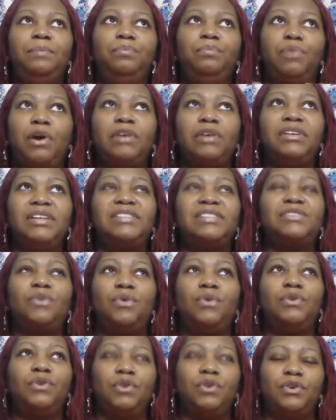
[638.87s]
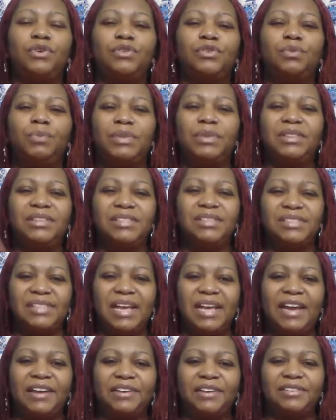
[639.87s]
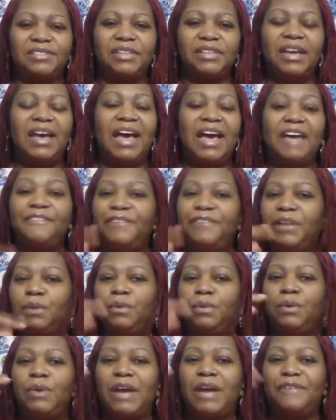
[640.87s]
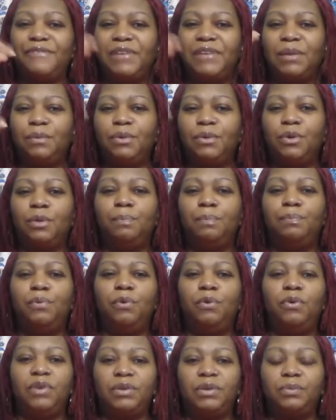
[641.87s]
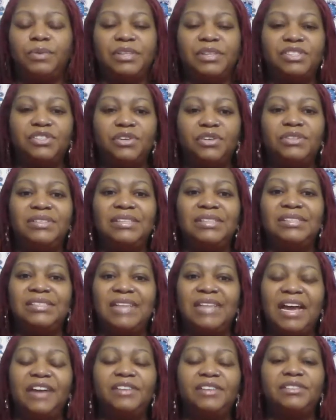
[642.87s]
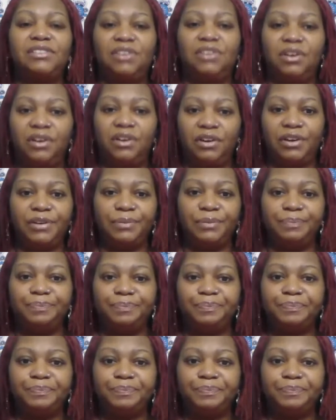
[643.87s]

brought us on earth with desires. I feel like we were born with certain desires in our heart.